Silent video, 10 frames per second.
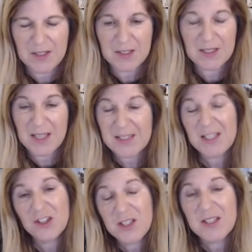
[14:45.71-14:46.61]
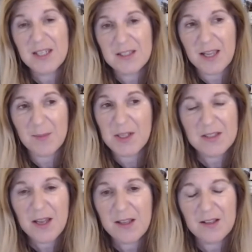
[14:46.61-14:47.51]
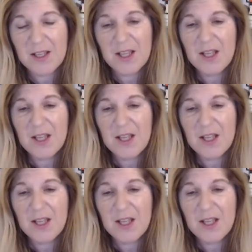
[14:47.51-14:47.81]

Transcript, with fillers: this that it takes and it does take time it's not a